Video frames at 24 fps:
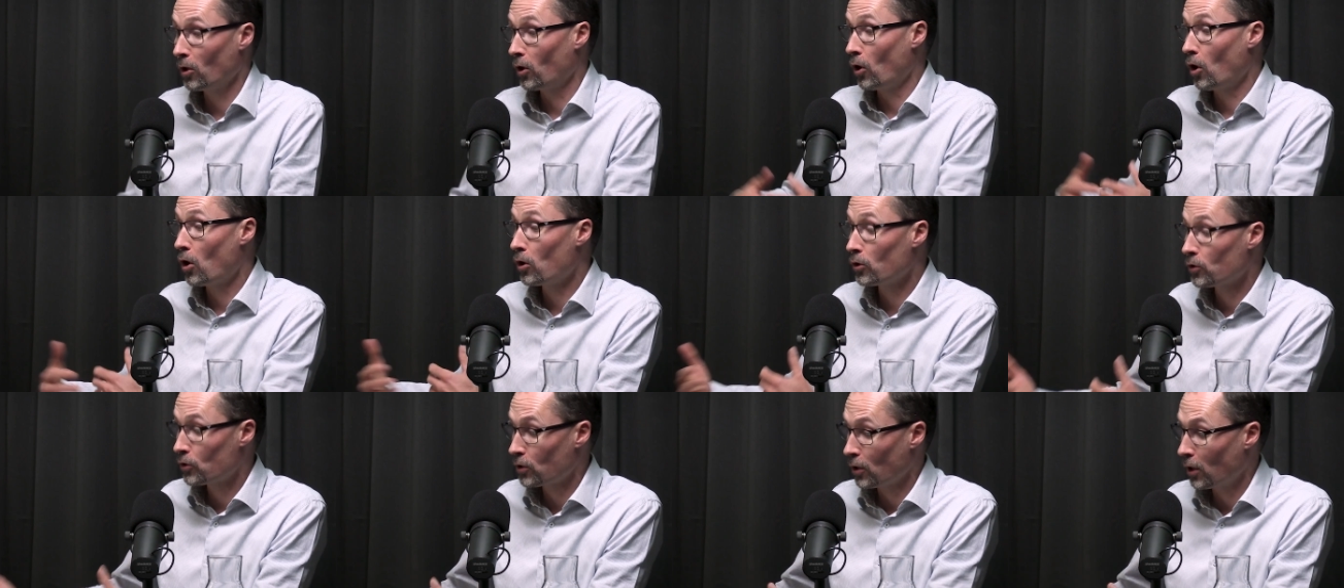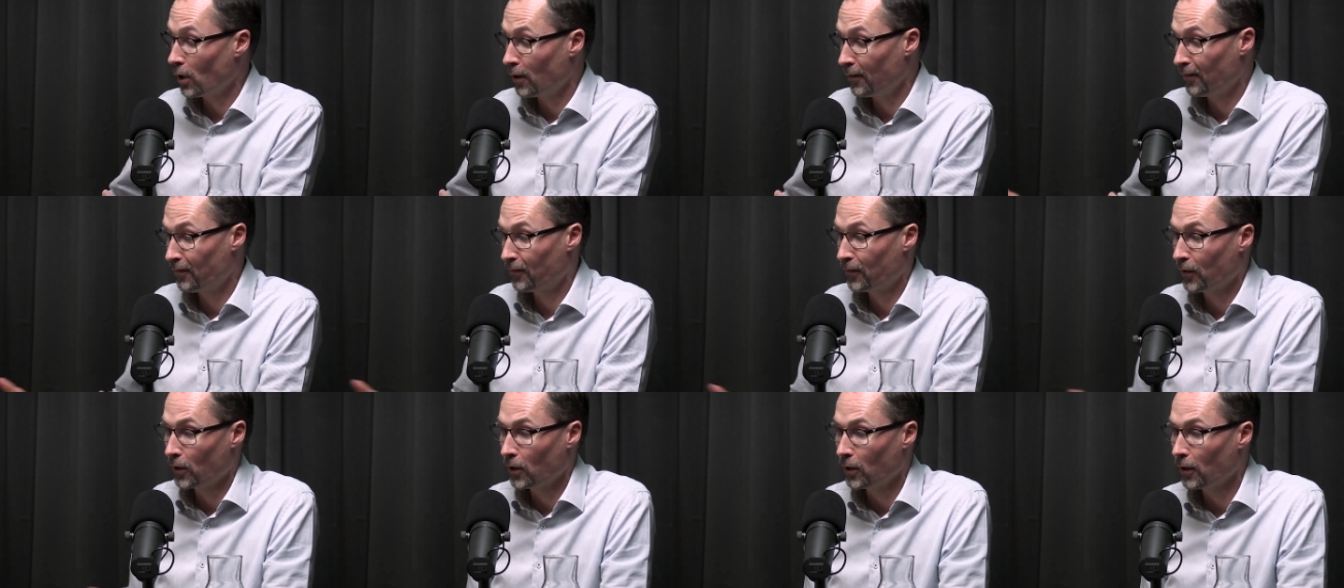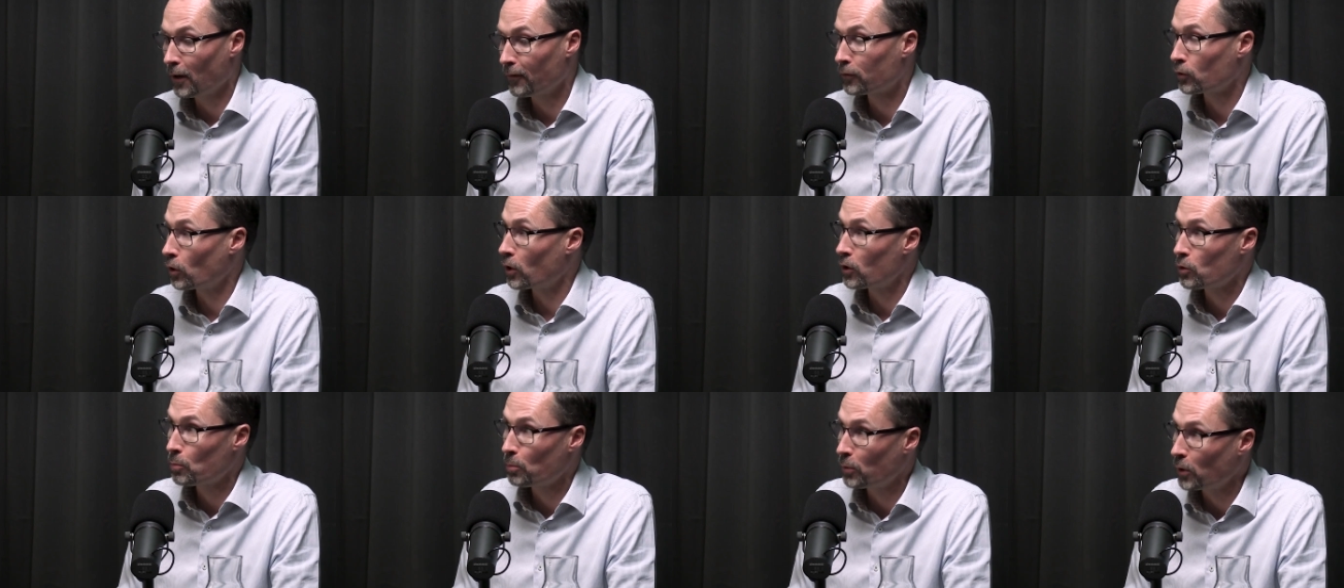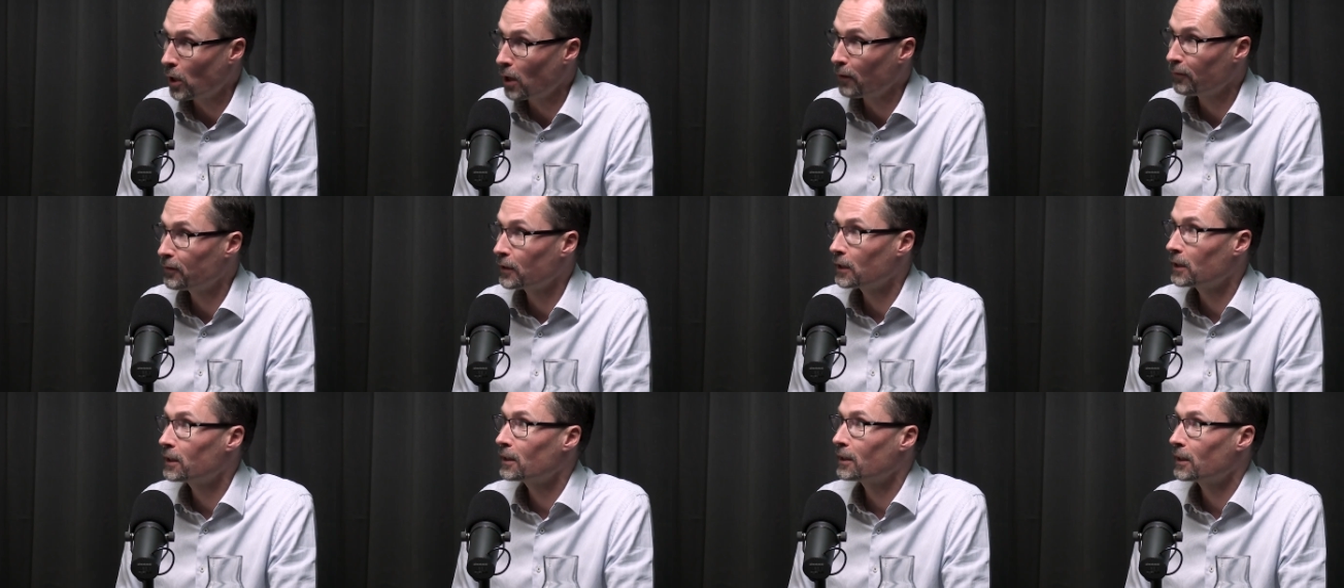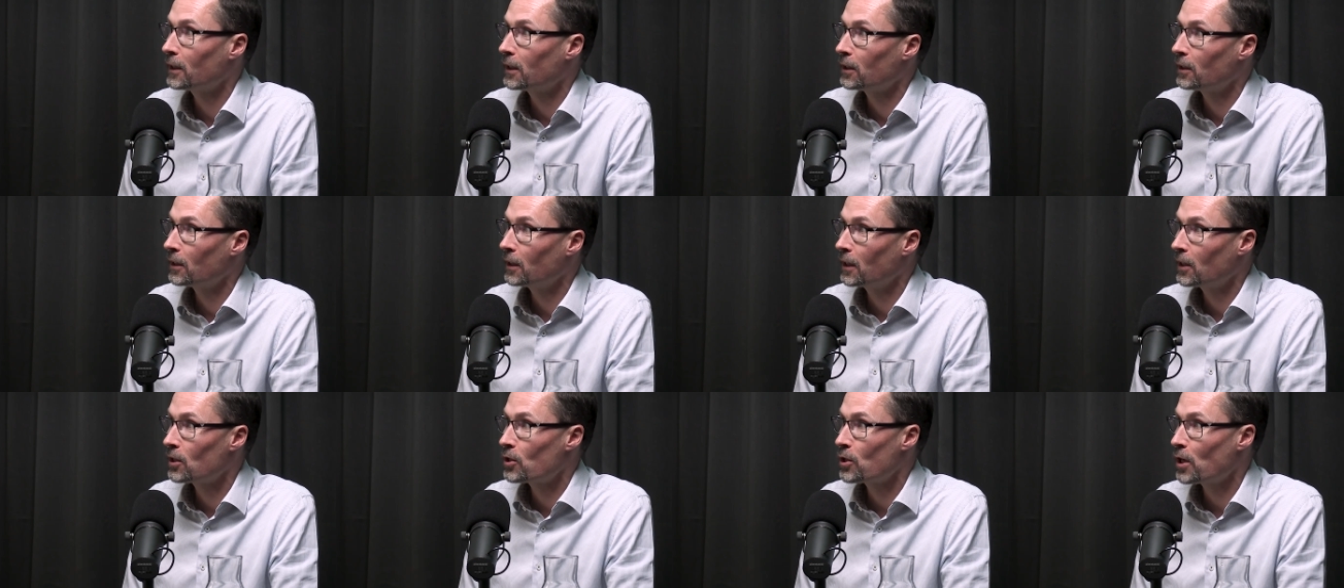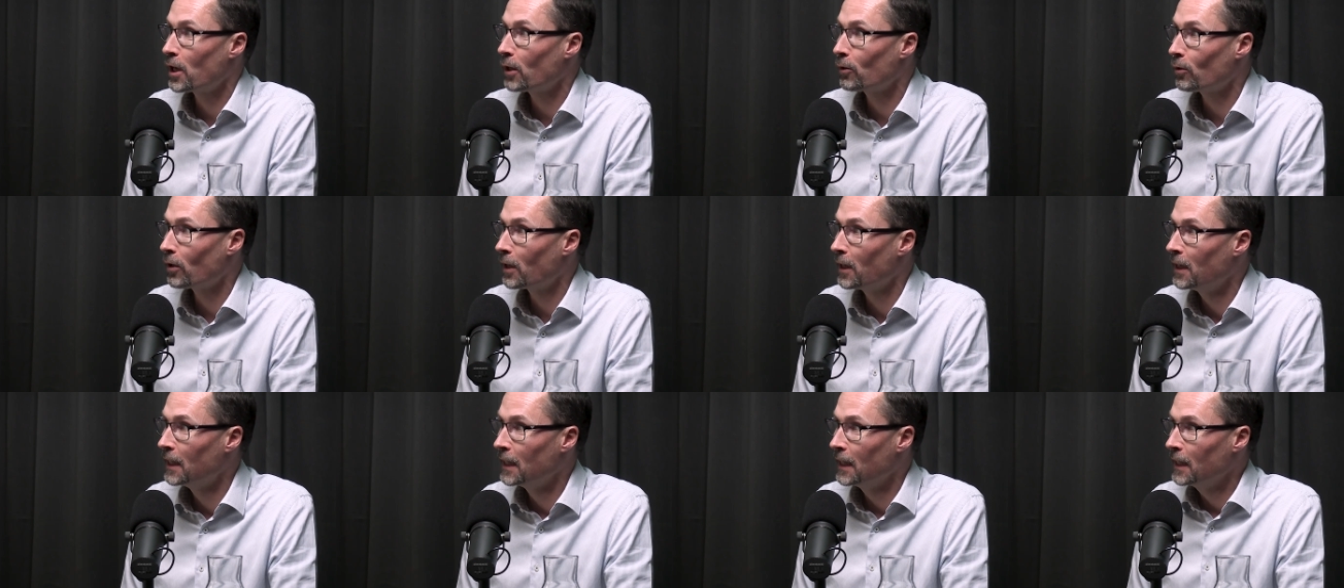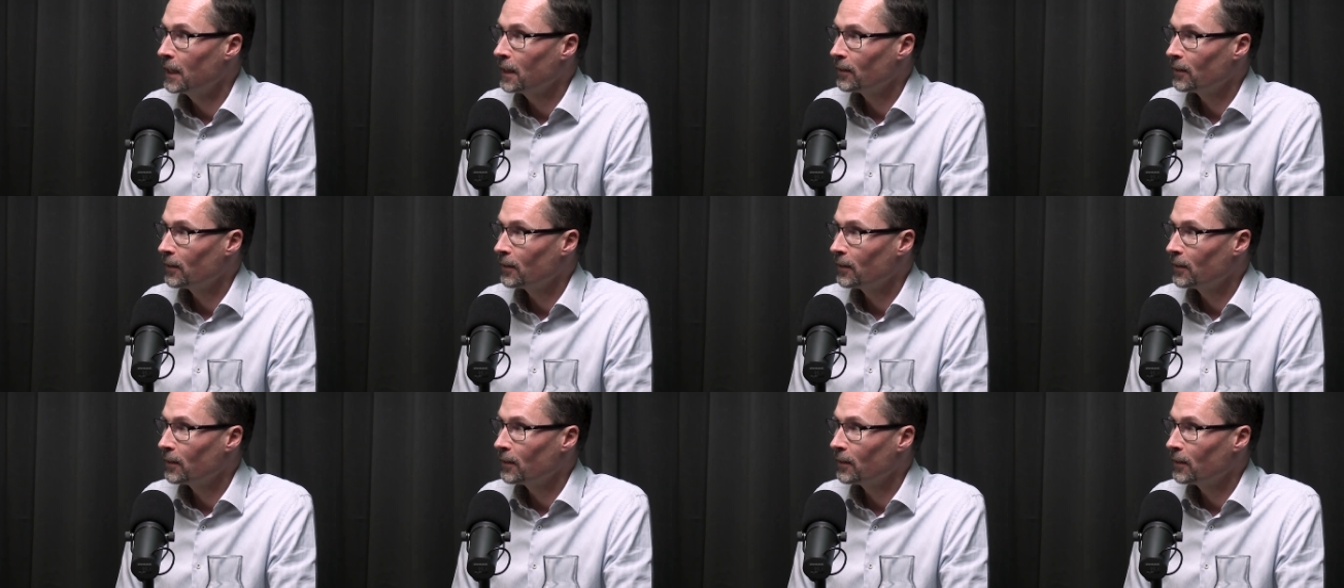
loss of gross profit, etc.,